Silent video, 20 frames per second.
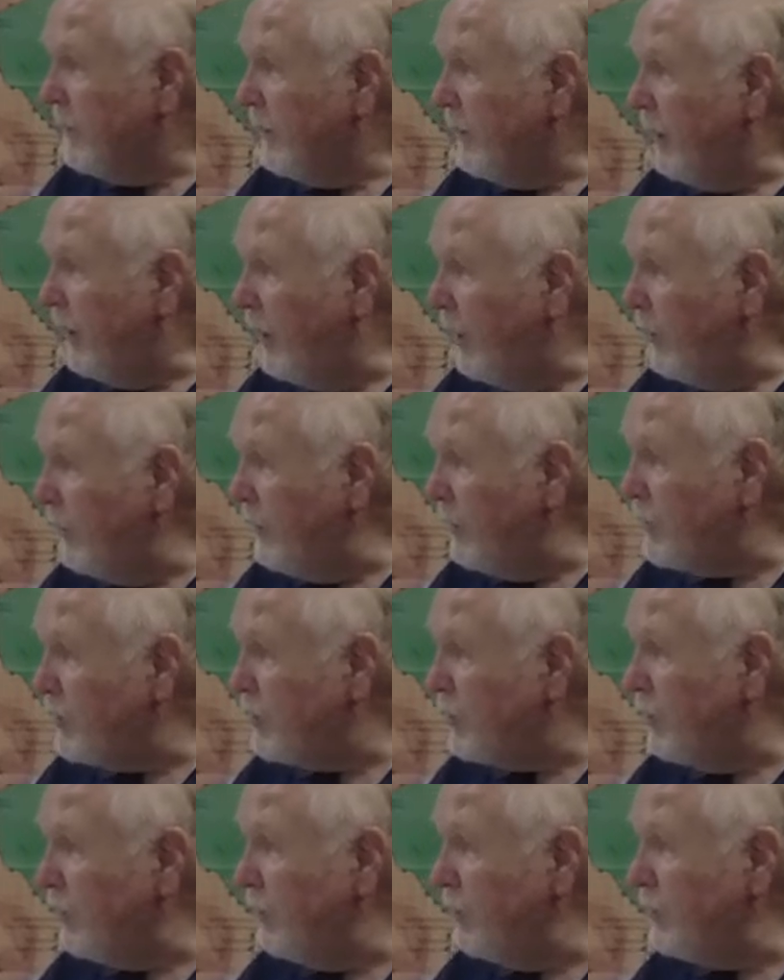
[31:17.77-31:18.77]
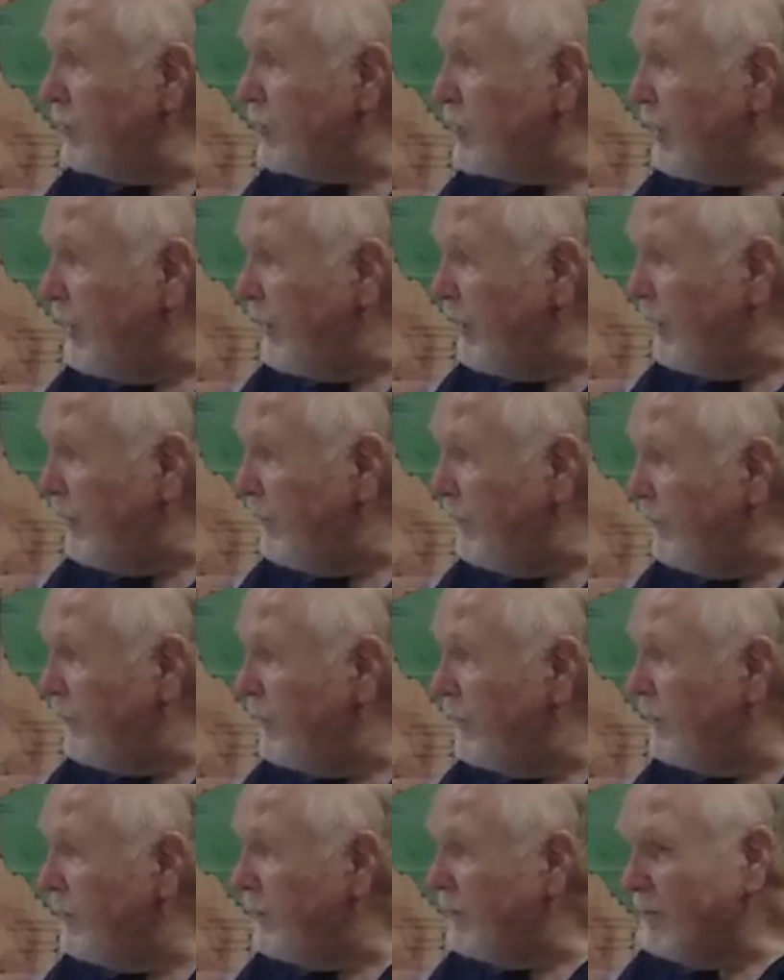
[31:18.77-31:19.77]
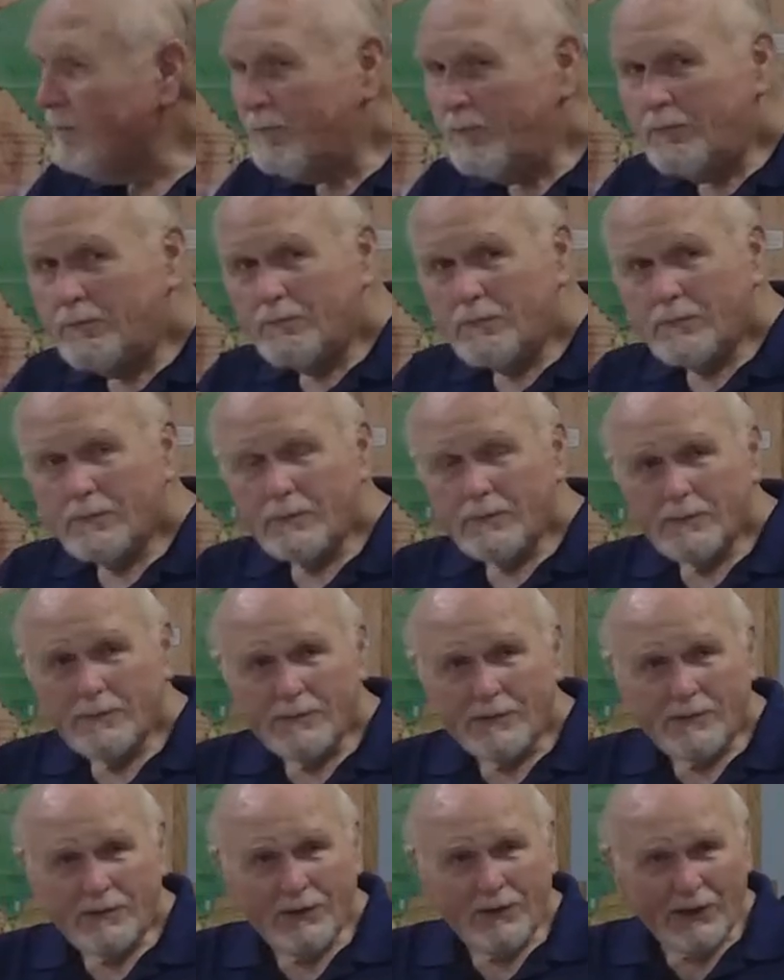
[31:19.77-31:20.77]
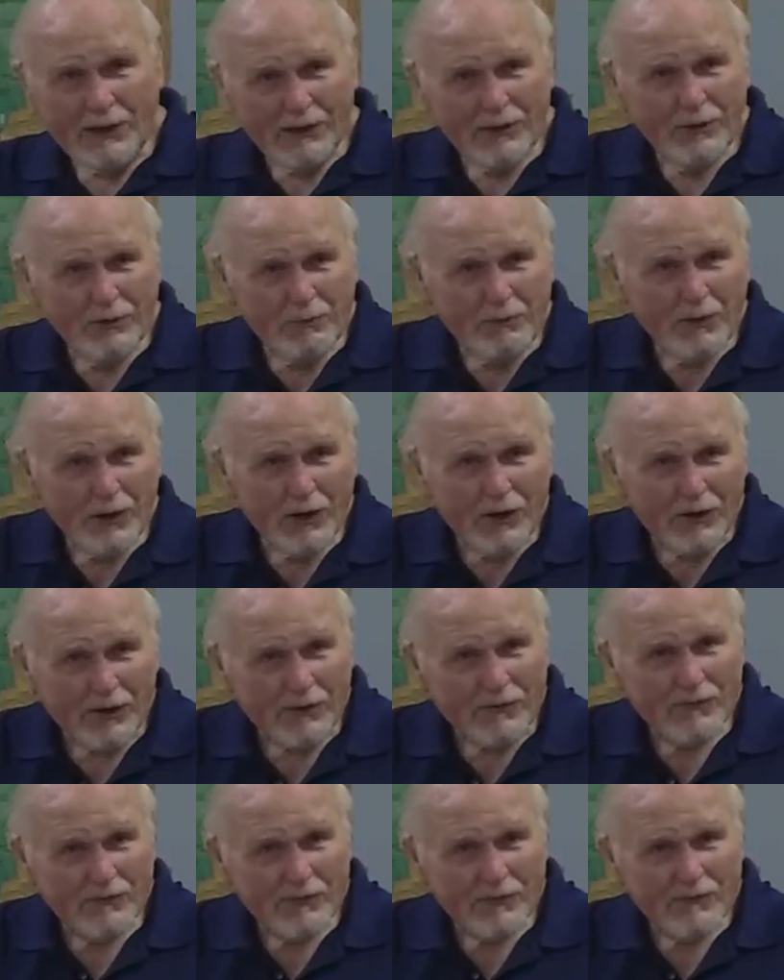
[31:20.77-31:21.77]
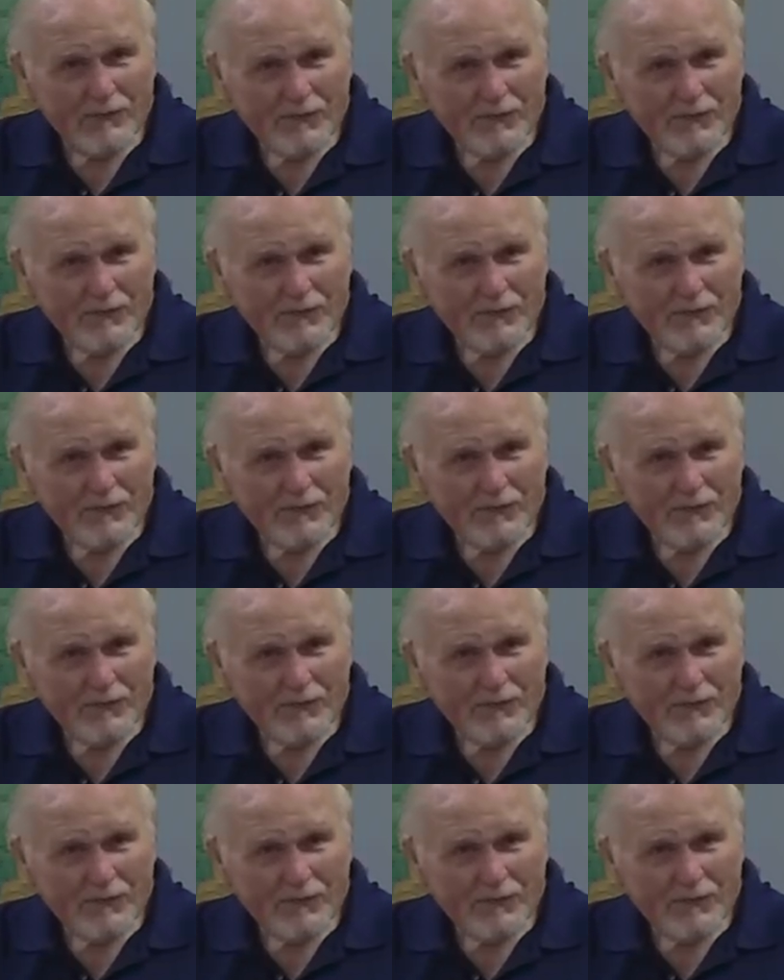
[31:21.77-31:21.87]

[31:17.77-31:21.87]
All the souls saved, you got a little part of it.